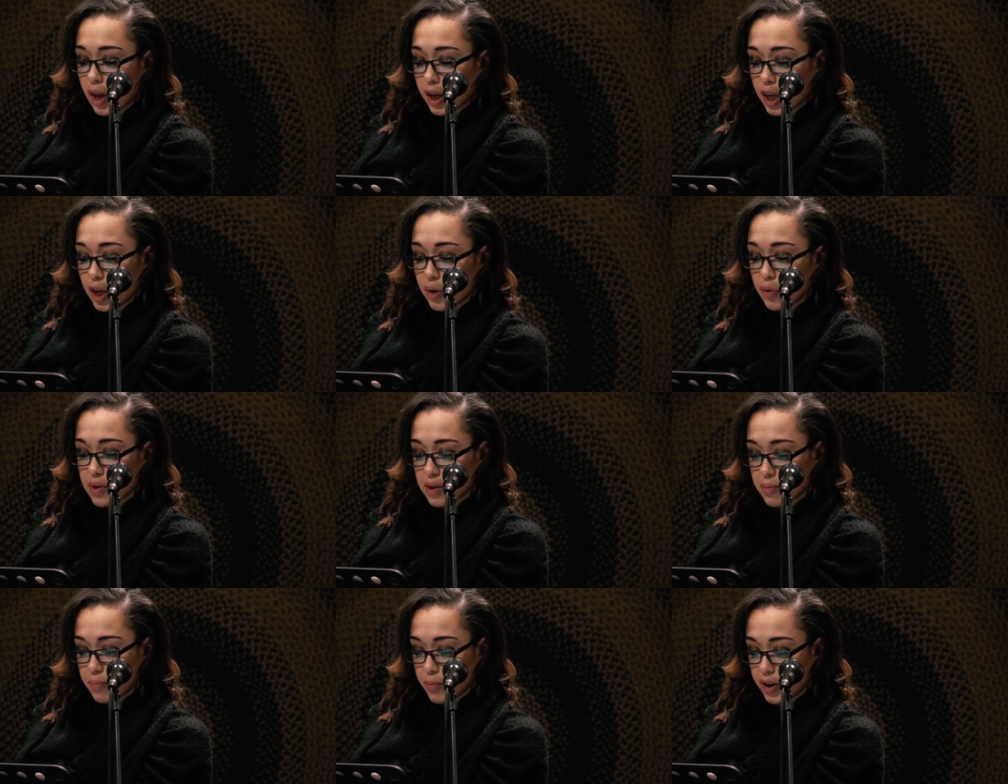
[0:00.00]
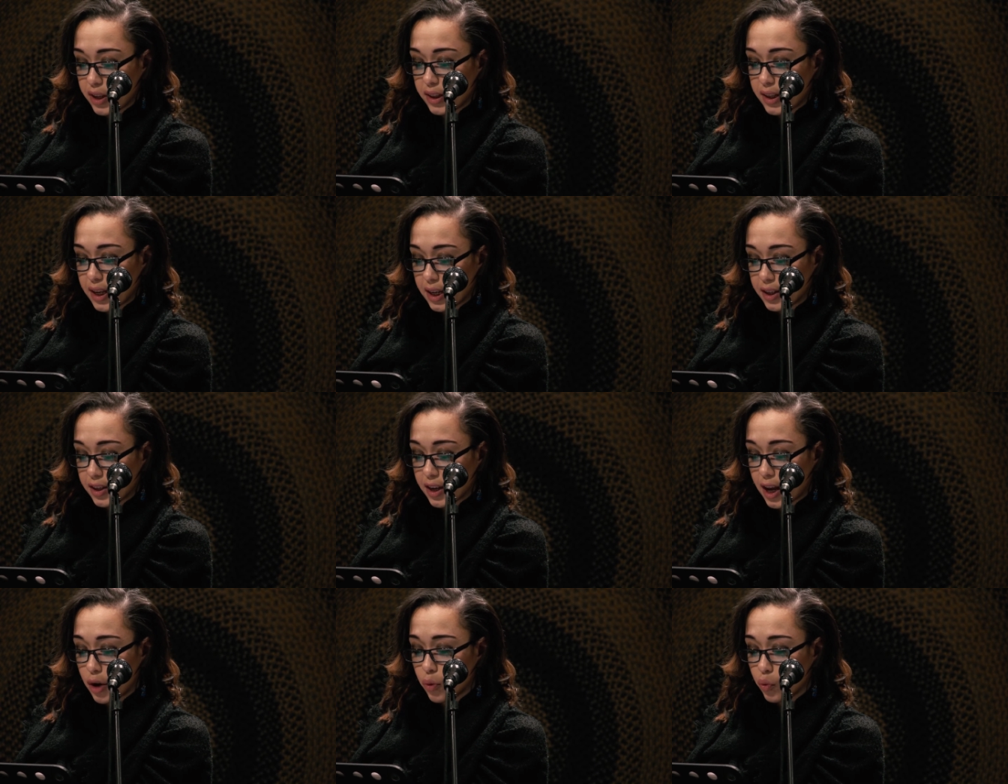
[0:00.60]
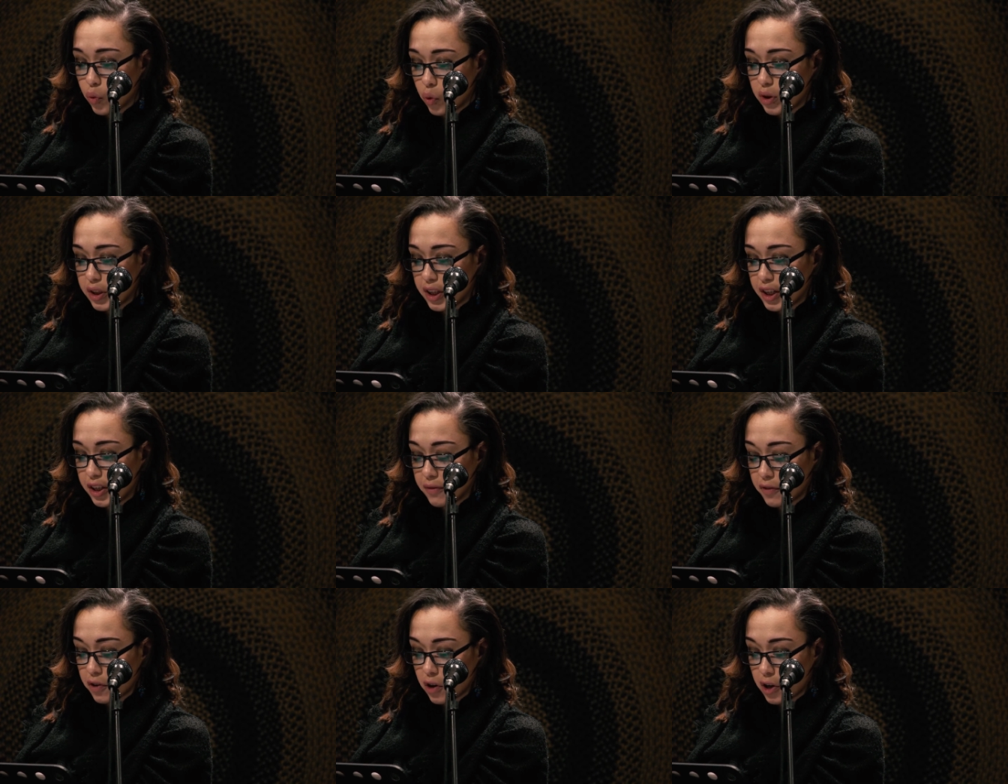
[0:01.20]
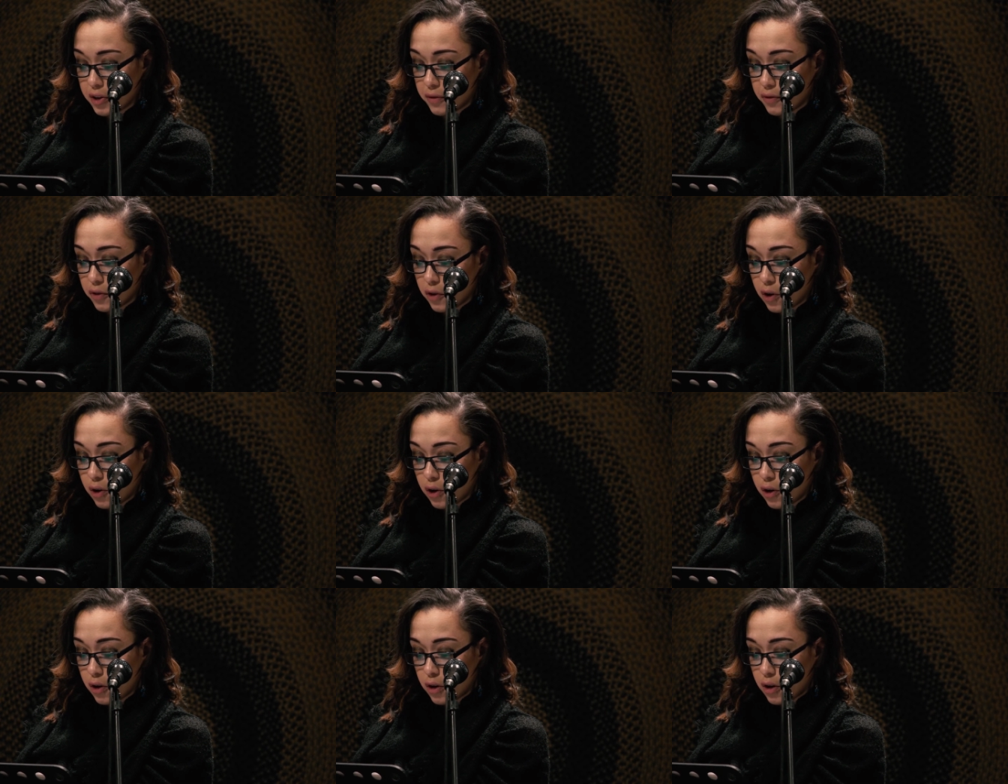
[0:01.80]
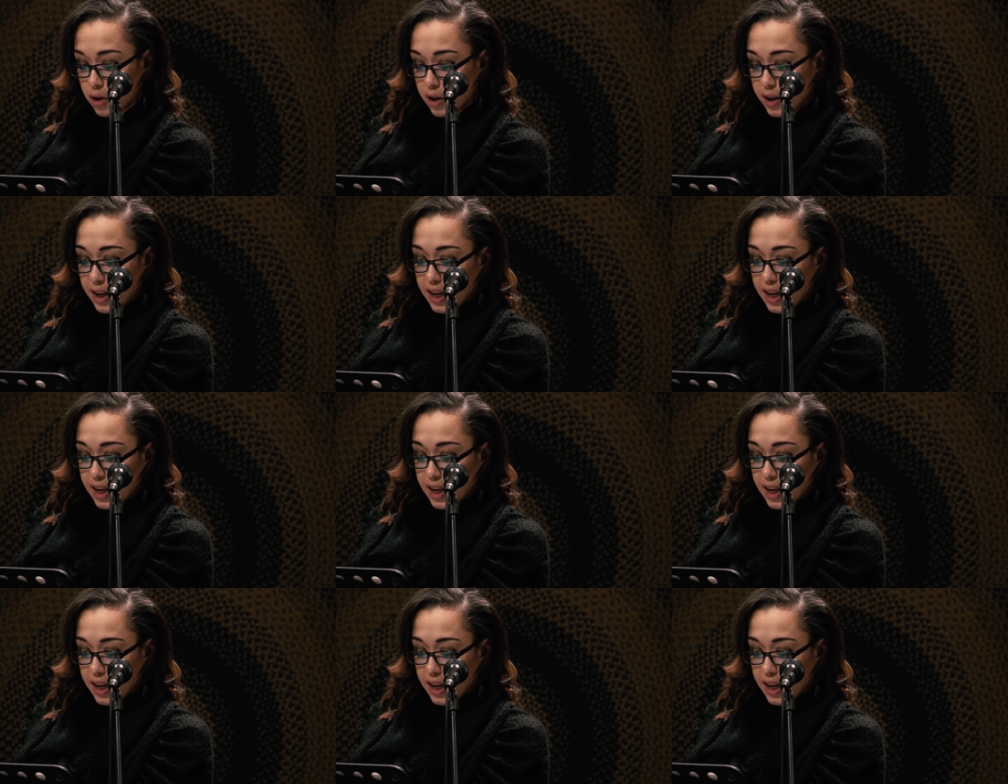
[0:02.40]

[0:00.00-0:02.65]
He was brilliant and woolly, devoid of all.